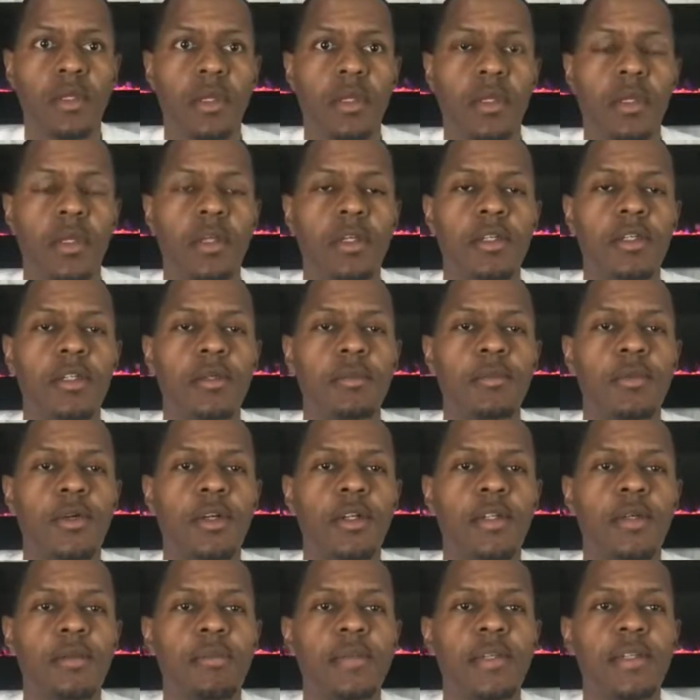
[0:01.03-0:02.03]
Good morning,
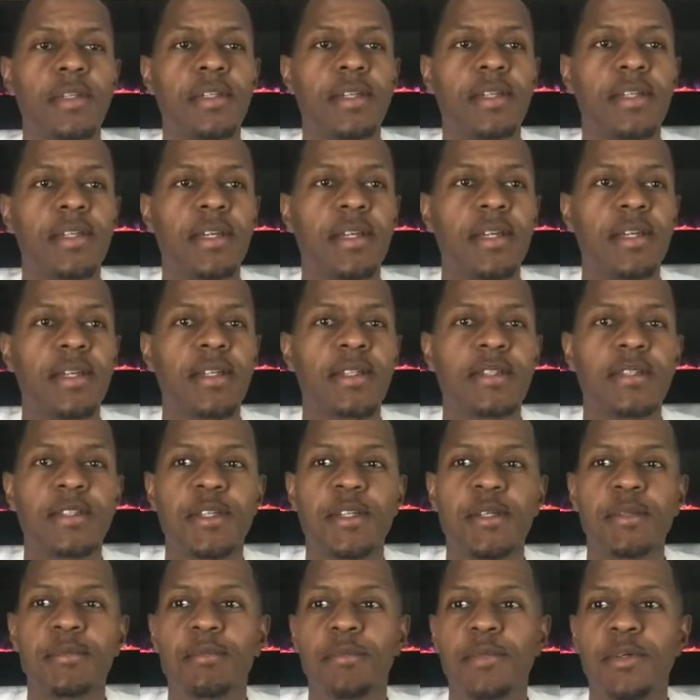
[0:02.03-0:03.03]
millionaires.
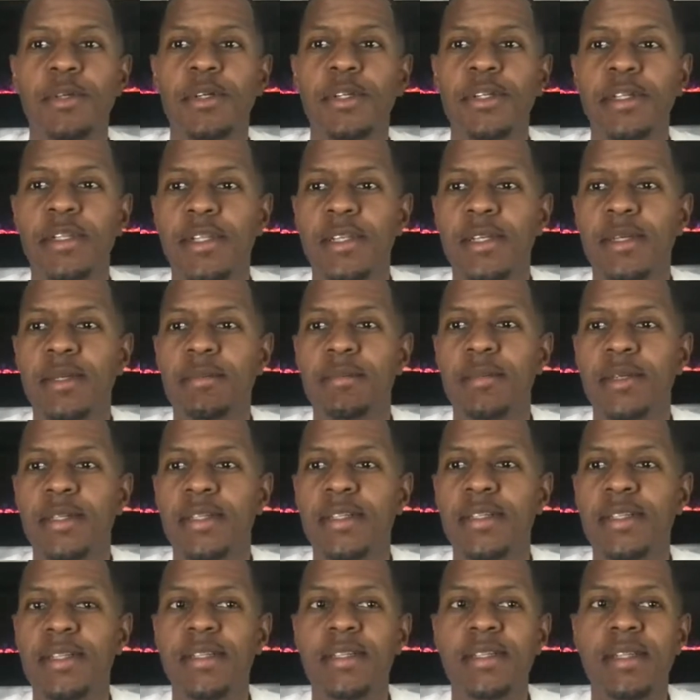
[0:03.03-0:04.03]
Good morning,
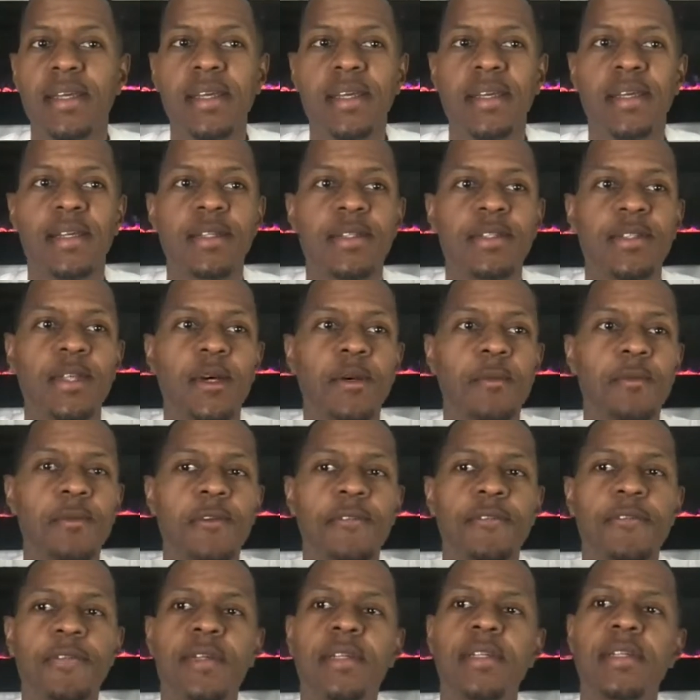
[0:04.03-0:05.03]
millionaires. I hope you're
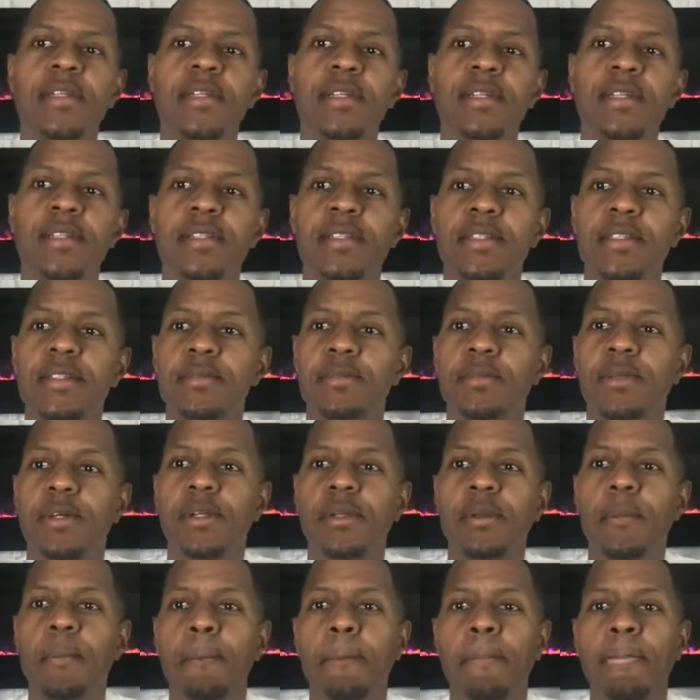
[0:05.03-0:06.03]
feeling good this
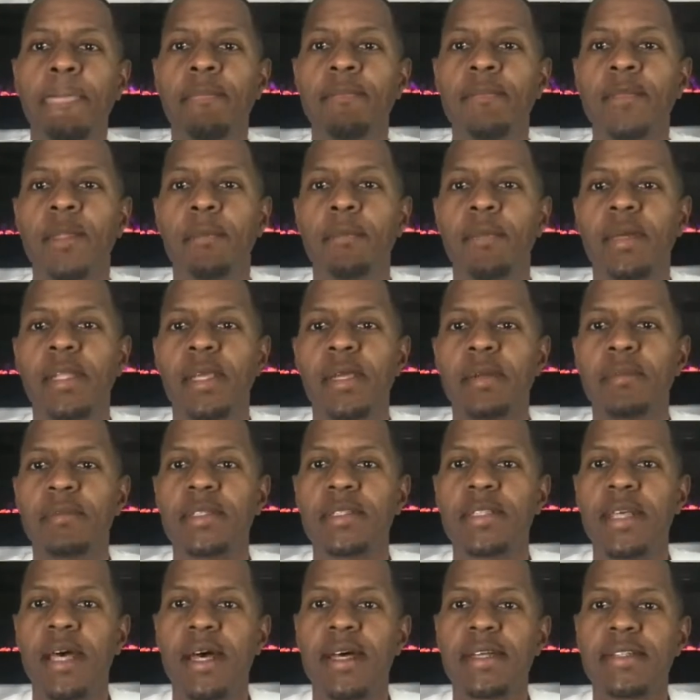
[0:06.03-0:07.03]
morning. My name is
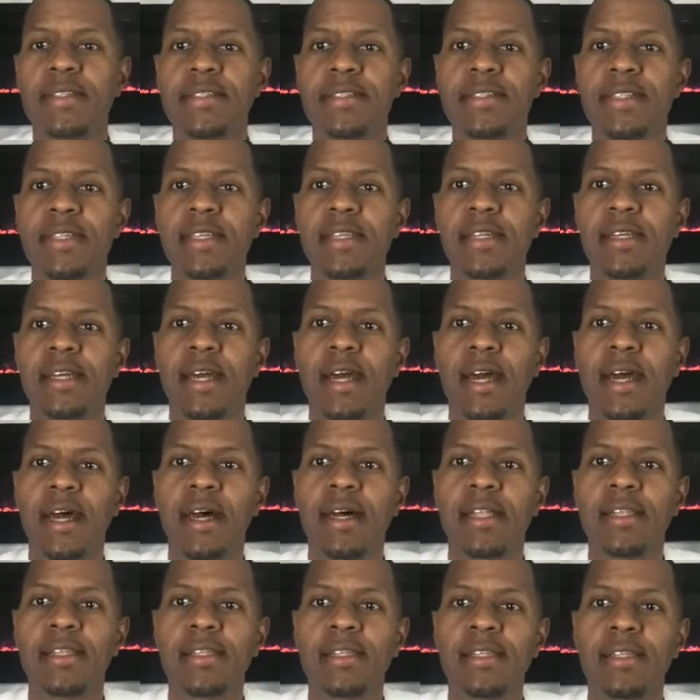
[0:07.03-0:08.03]
Haziq
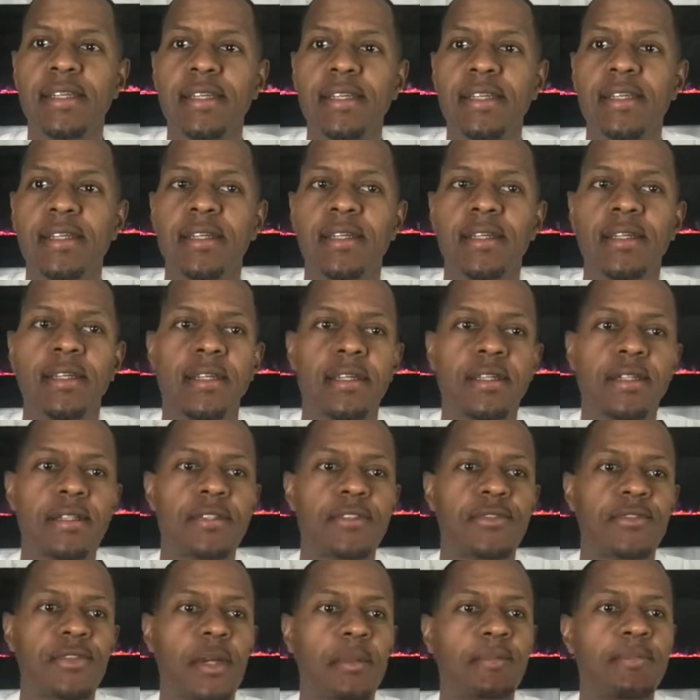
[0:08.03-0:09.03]
Ali. It's
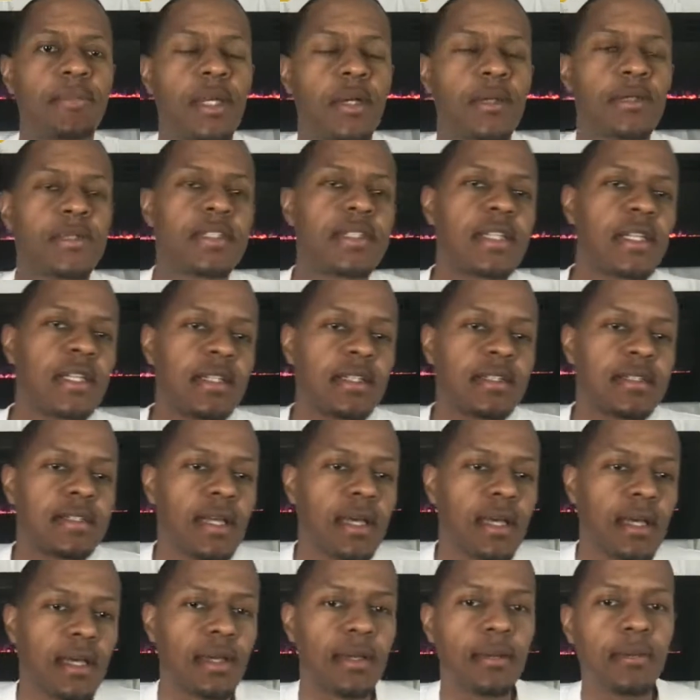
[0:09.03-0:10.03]
Rep Yo City
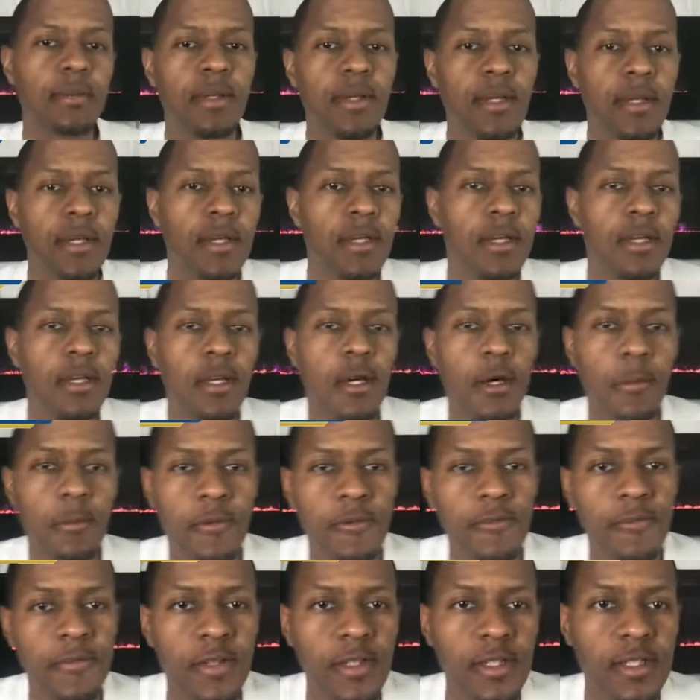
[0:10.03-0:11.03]
time. Hope you're
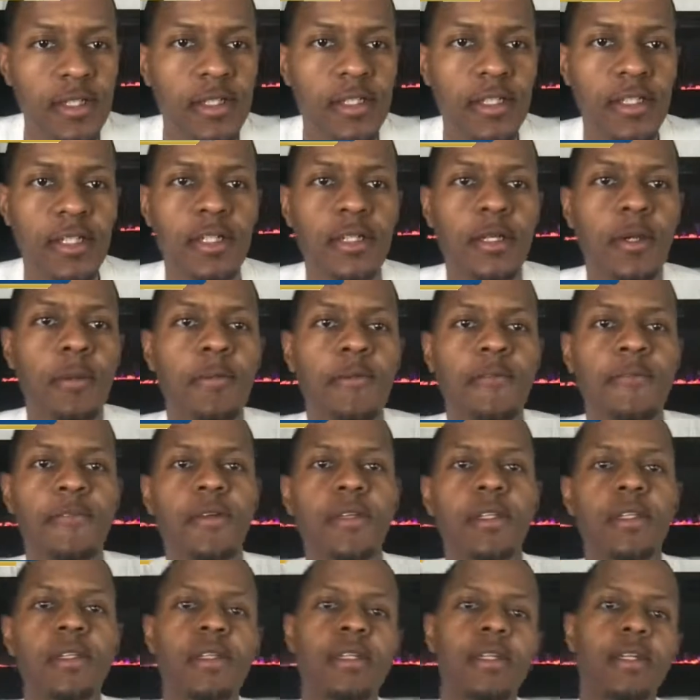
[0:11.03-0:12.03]
feeling good. Hope you're
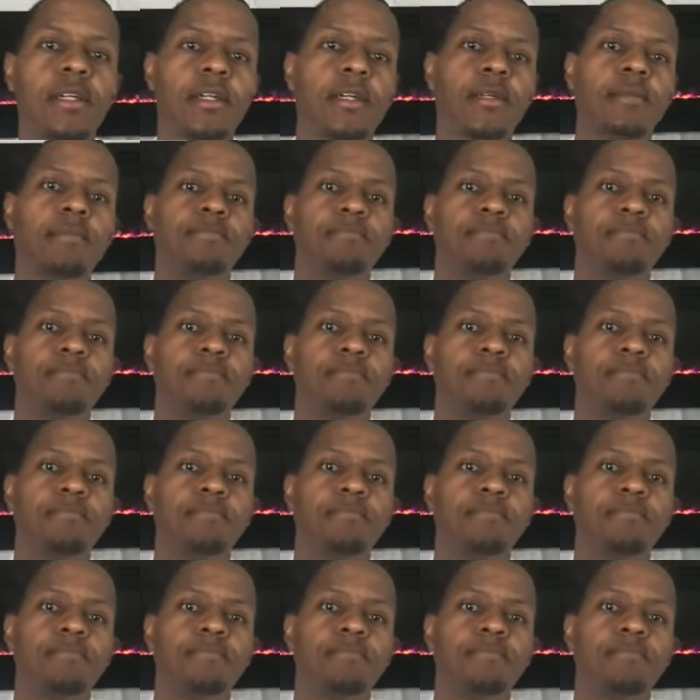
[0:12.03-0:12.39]
feeling good.